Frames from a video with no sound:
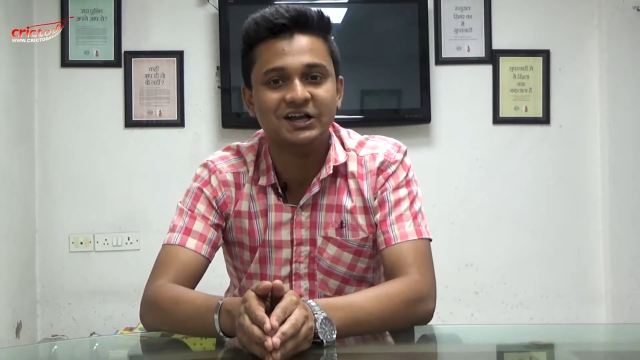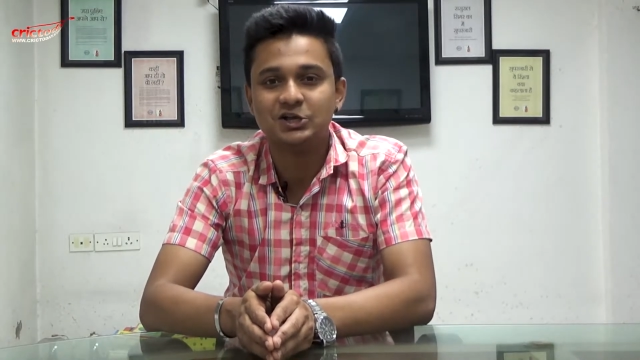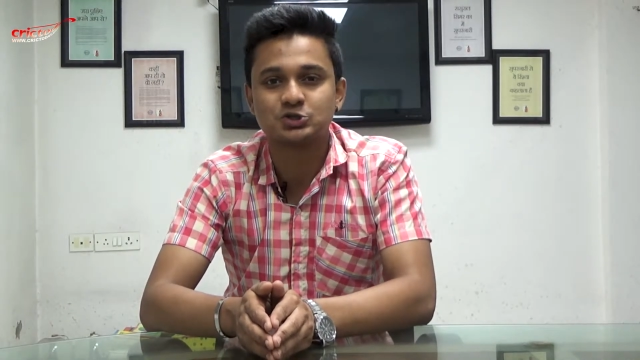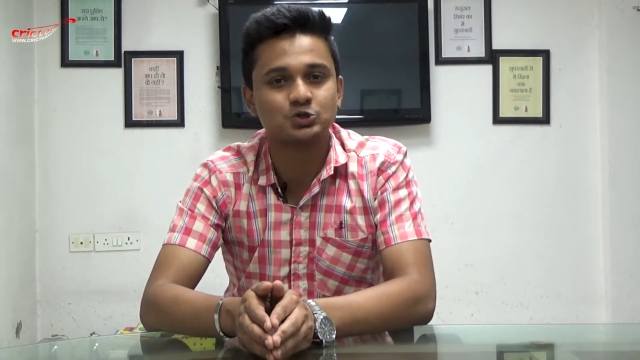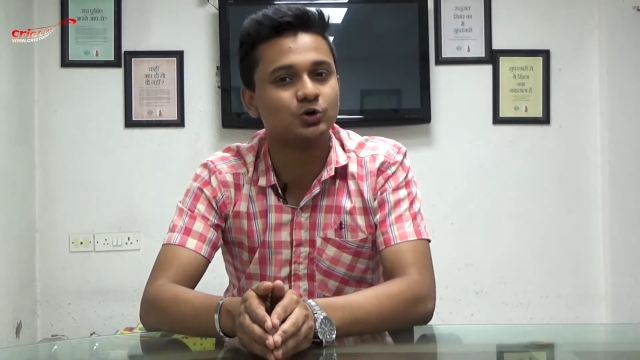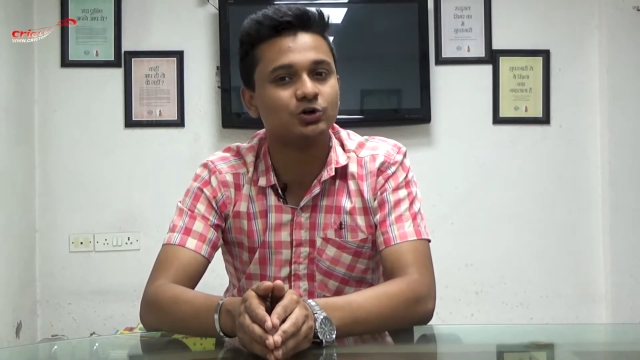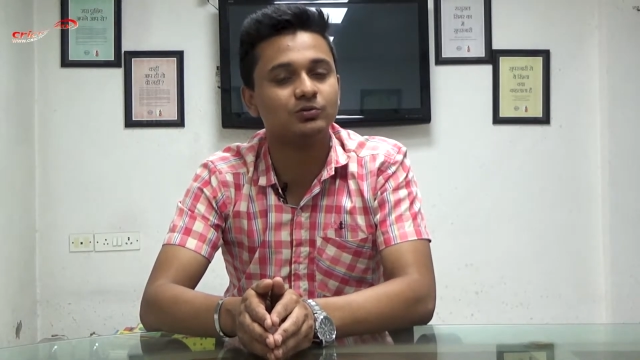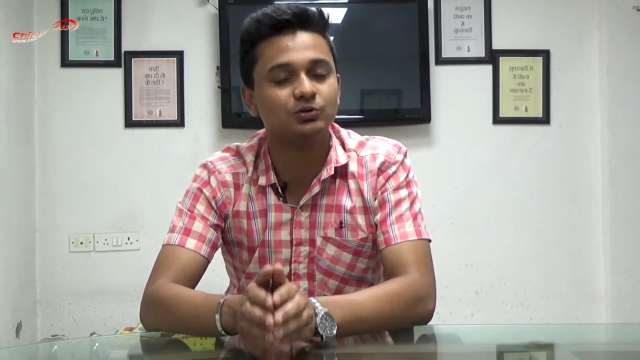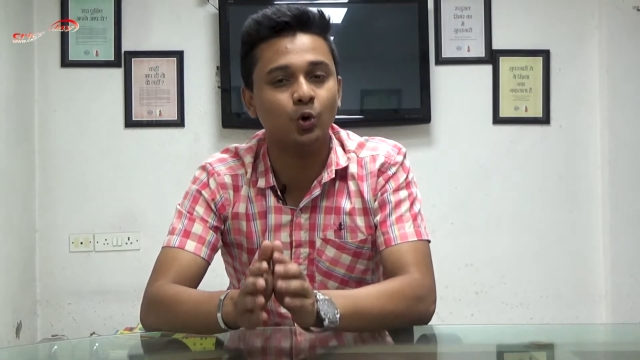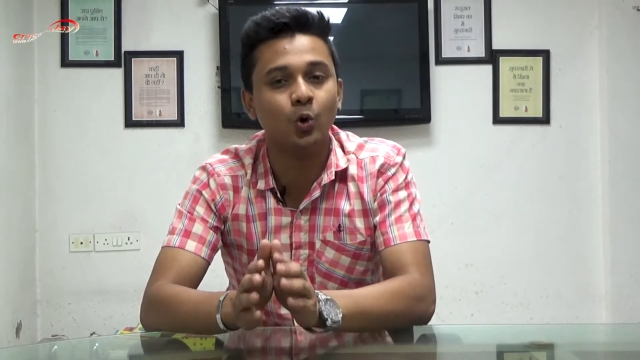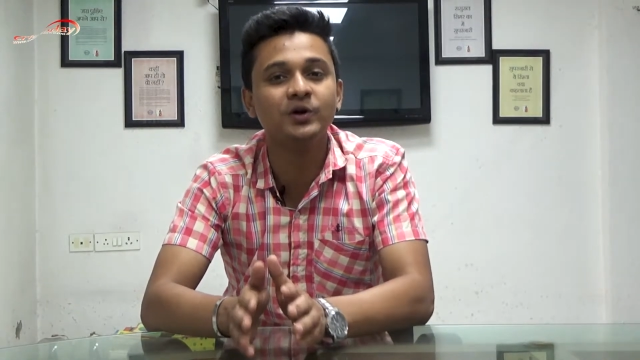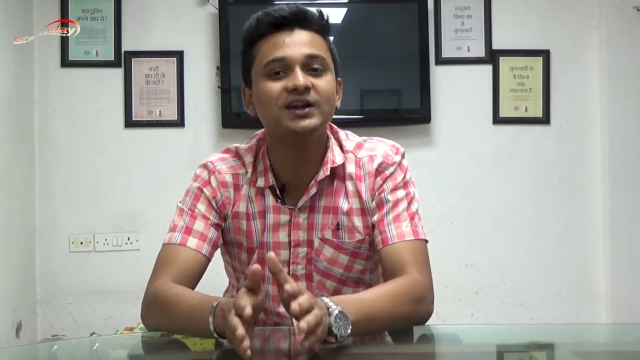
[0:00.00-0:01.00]
so
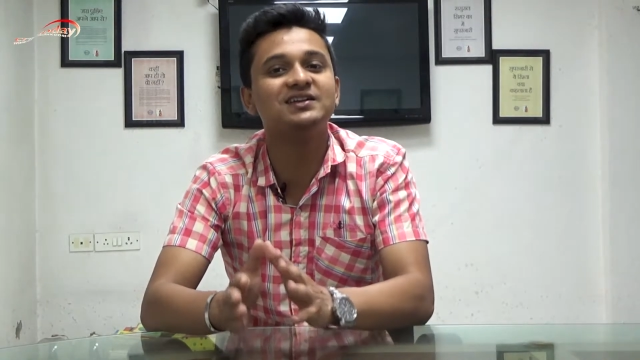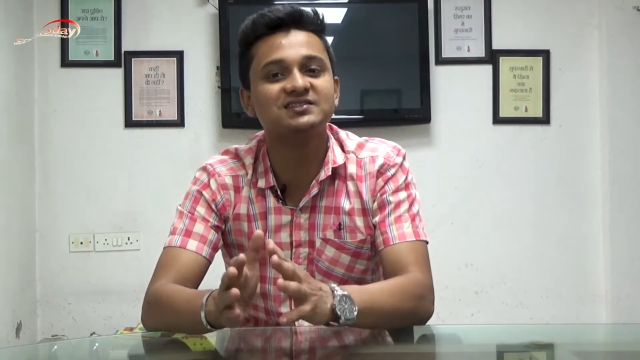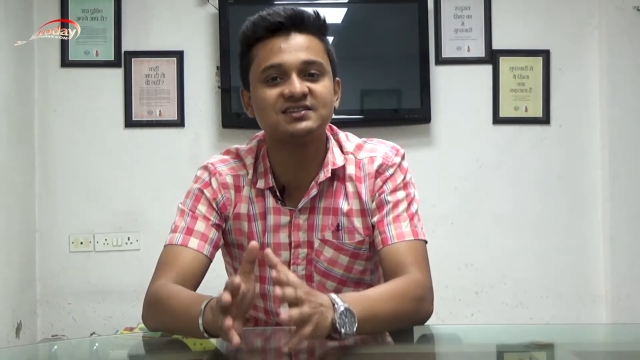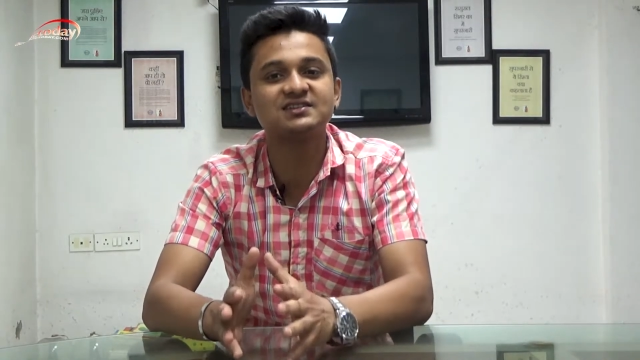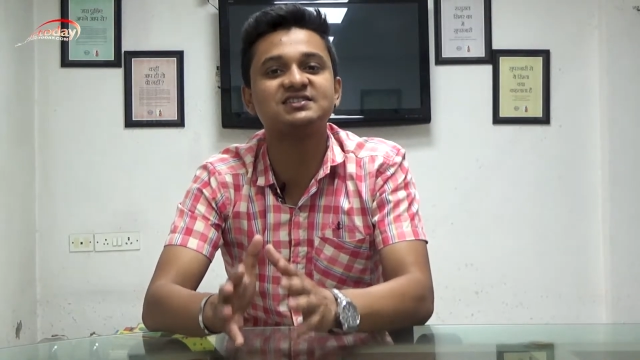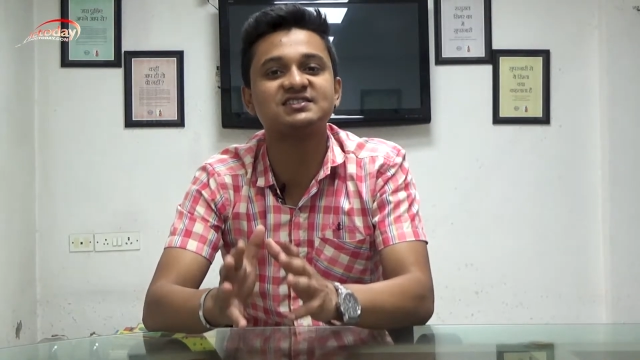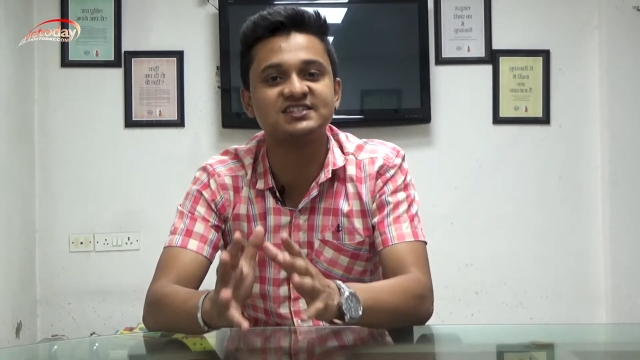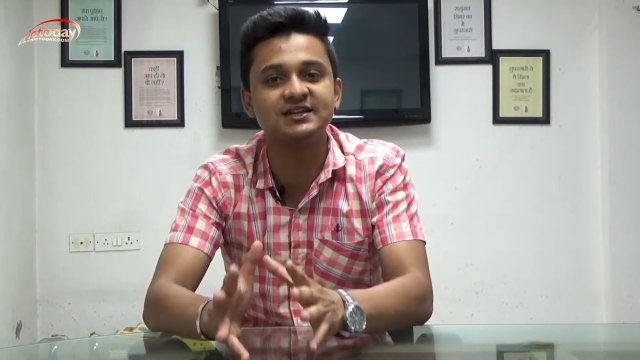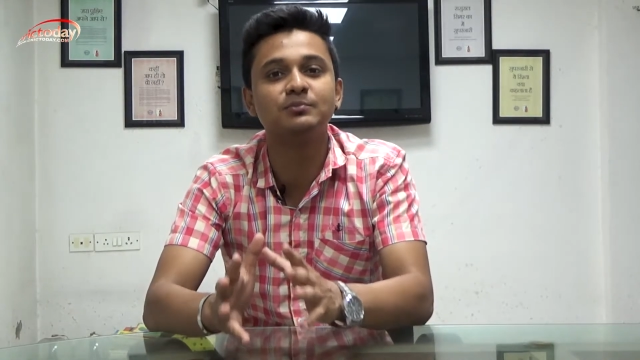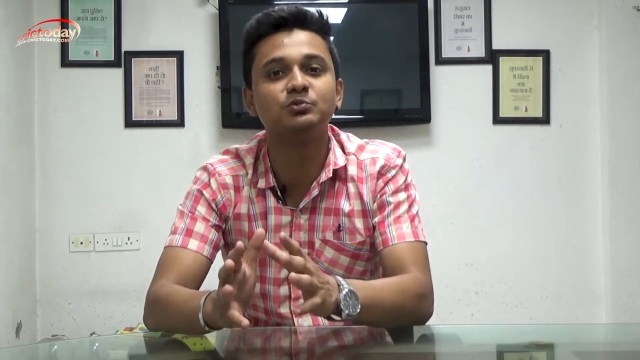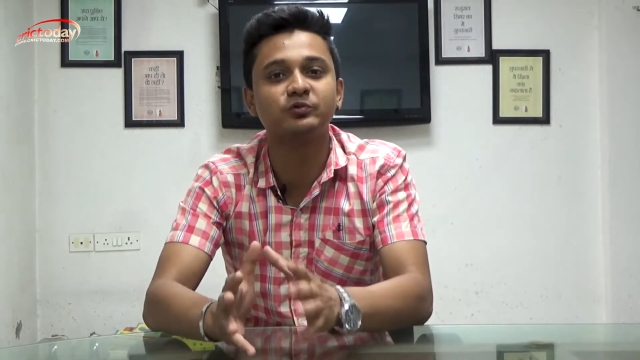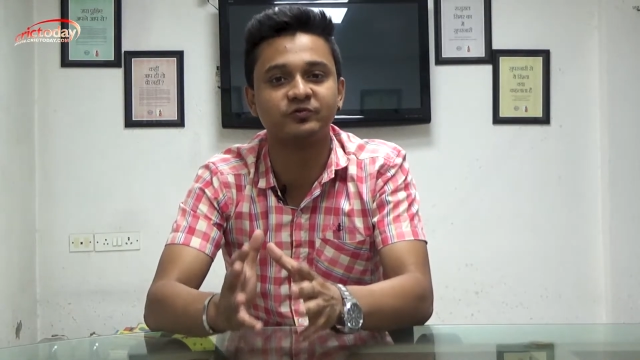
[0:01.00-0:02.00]
Dhoni doesn't
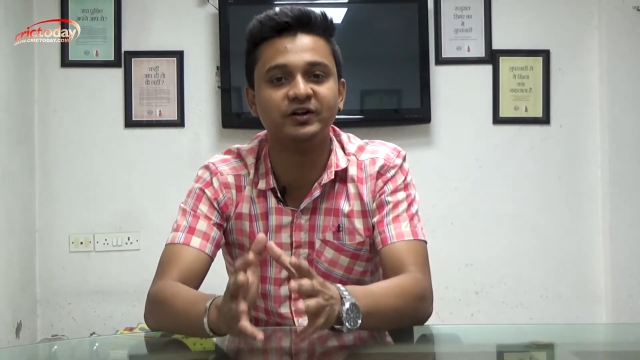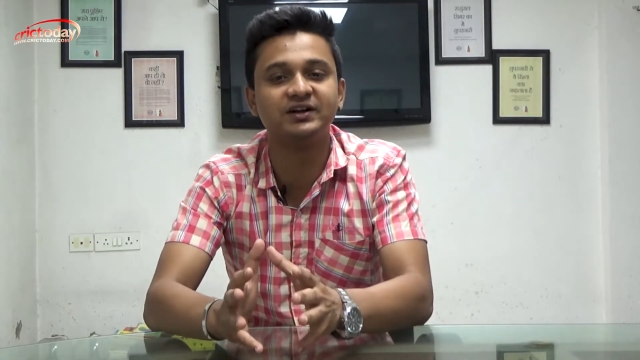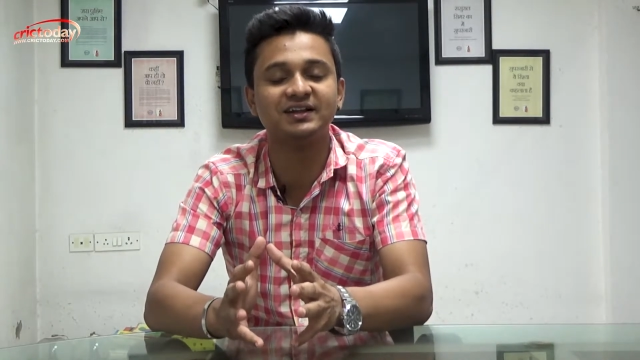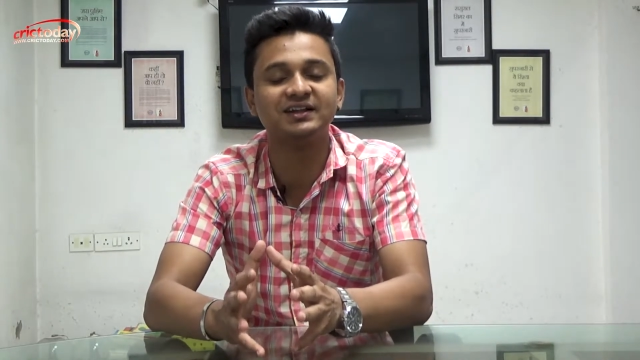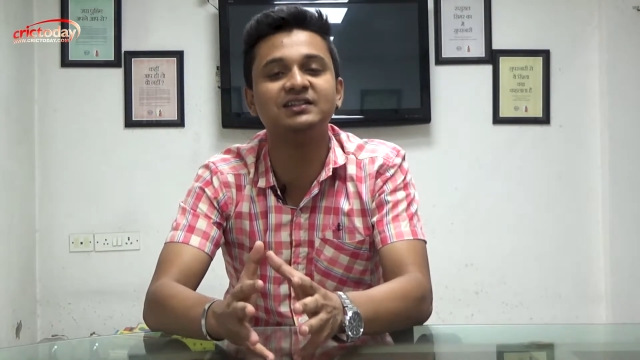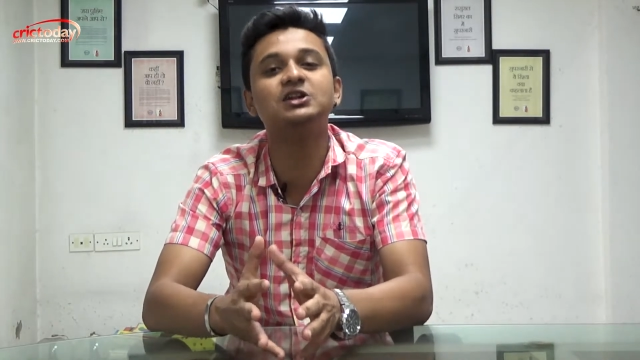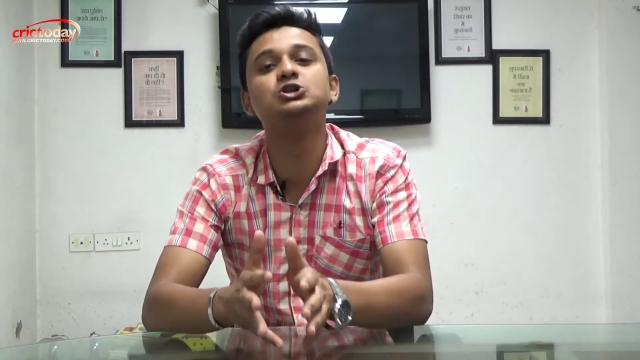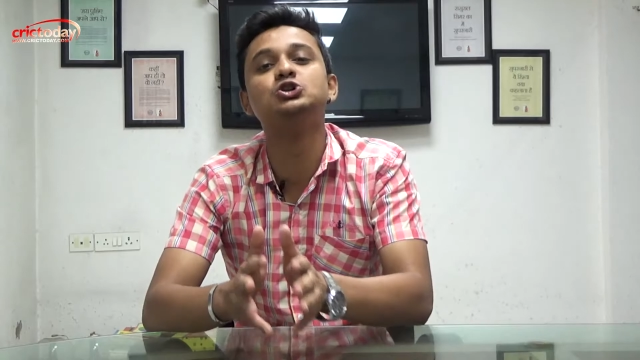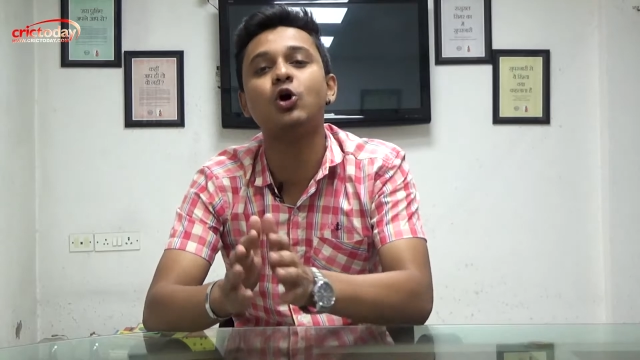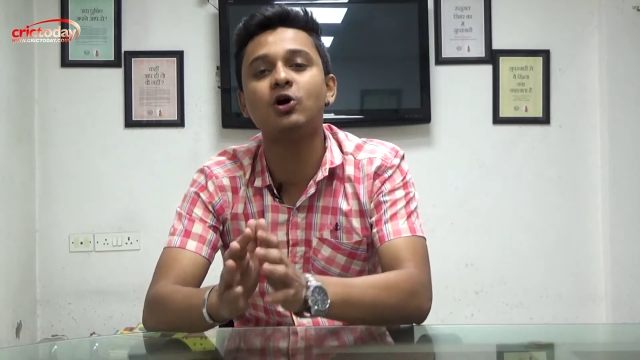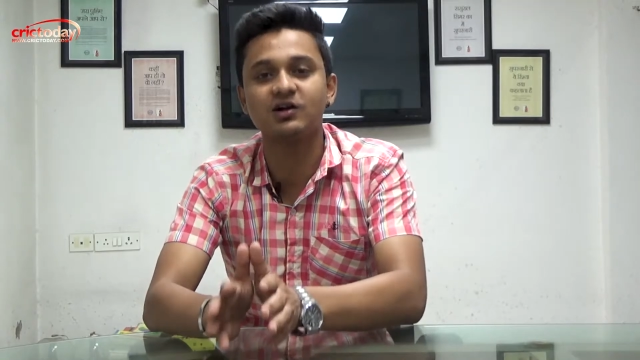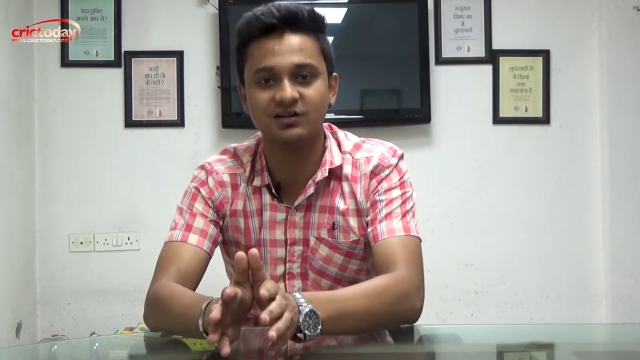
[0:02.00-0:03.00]
seem to fit in the
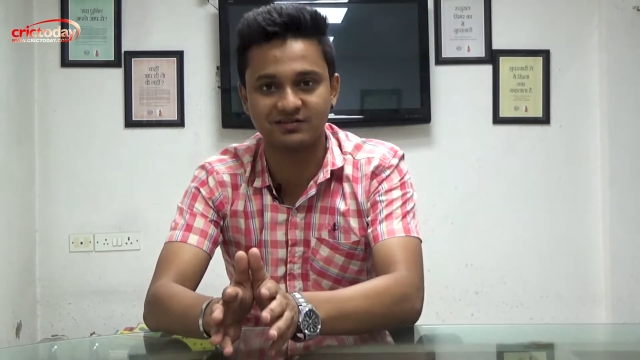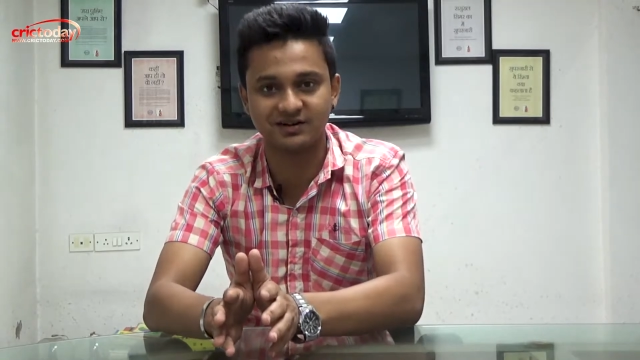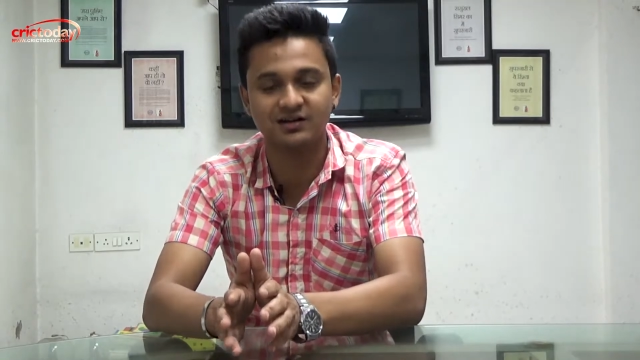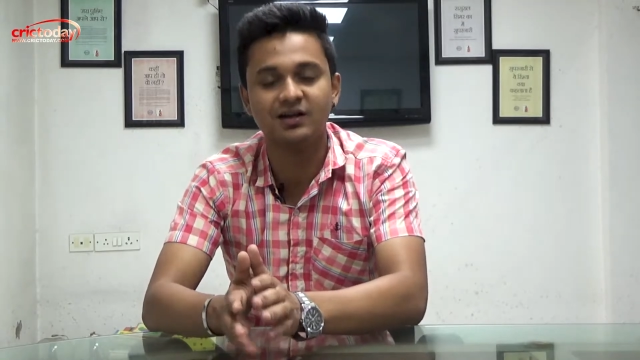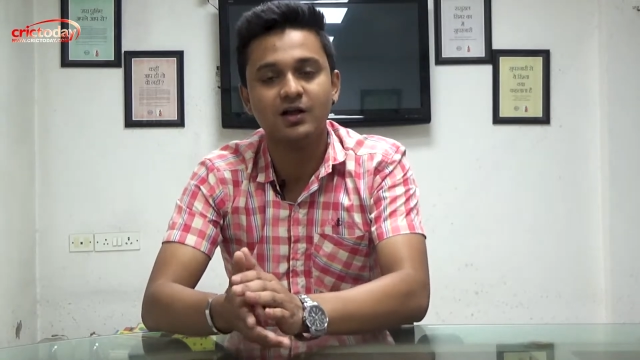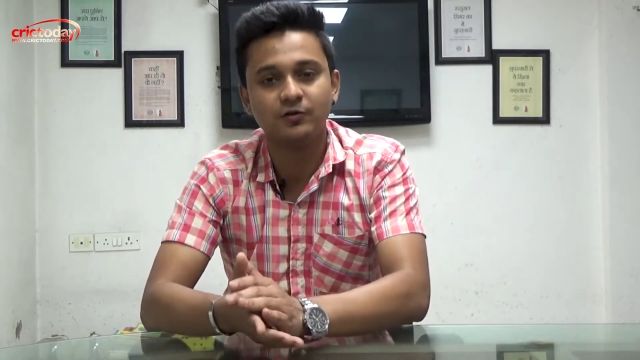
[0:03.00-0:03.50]
longer run